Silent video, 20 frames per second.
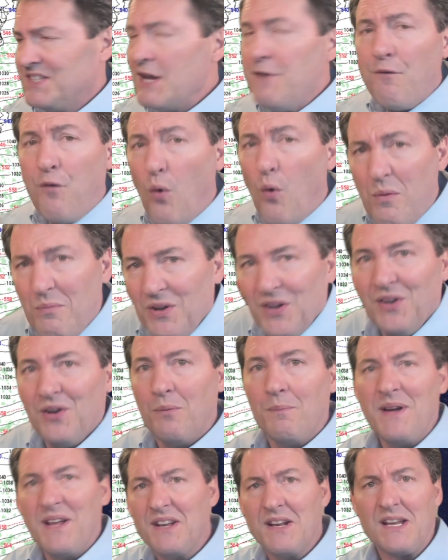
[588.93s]
deform a
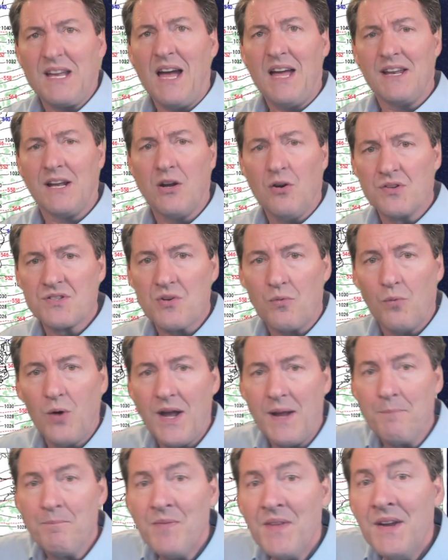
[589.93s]
little bit. It kind of goes
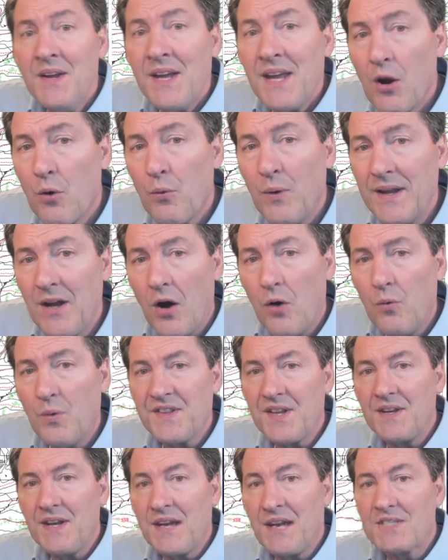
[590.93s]
away. Here we go
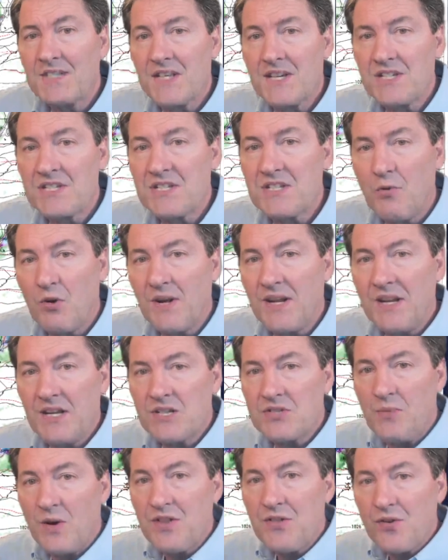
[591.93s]
with the next system working
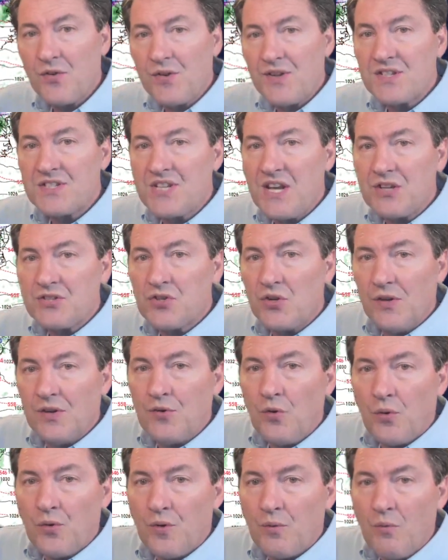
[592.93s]
its way through the central
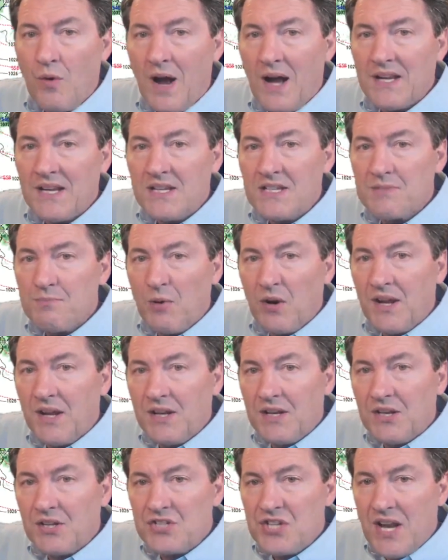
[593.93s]
and northern Rockies,
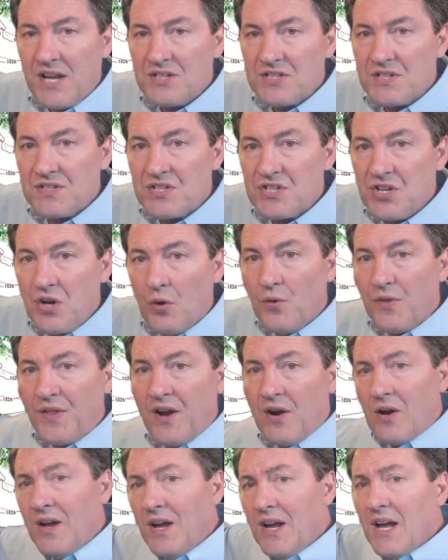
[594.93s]
bringing chance of snow
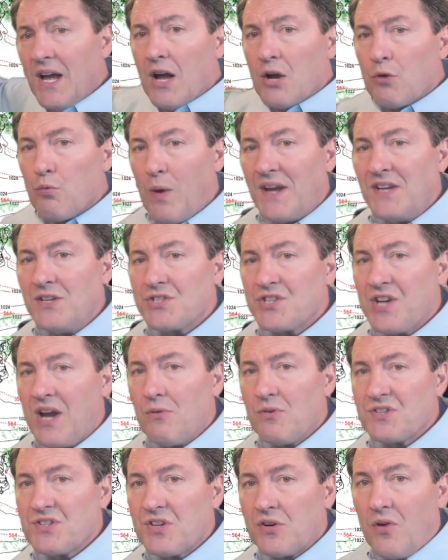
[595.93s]
there. Rain
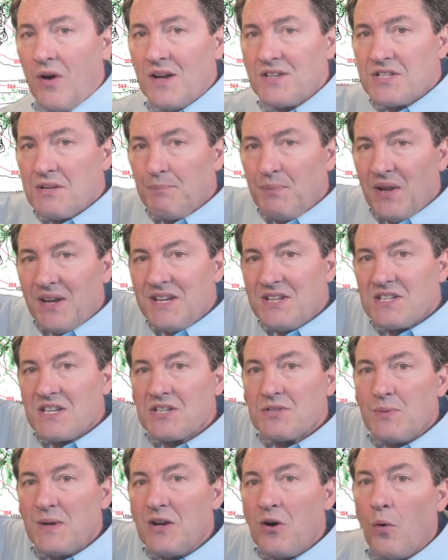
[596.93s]
showers across the plains
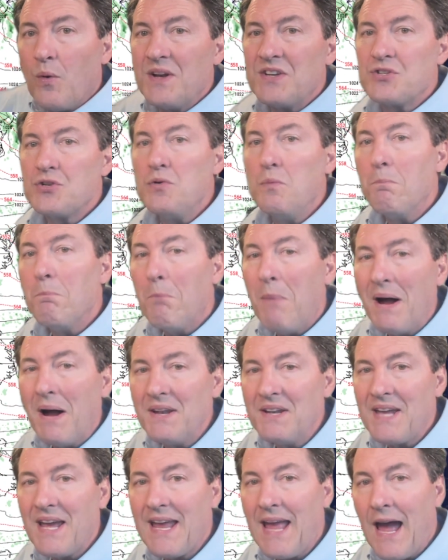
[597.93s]
as we go into
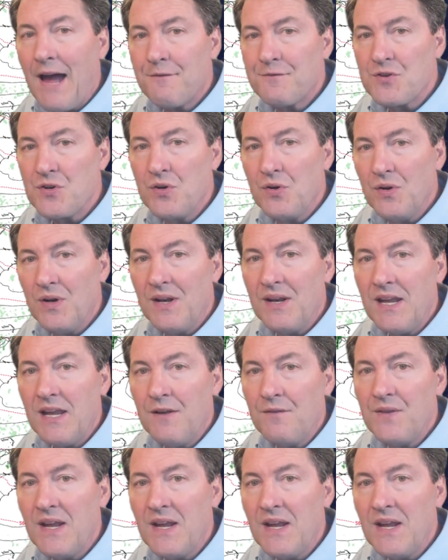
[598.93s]
Monday afternoon and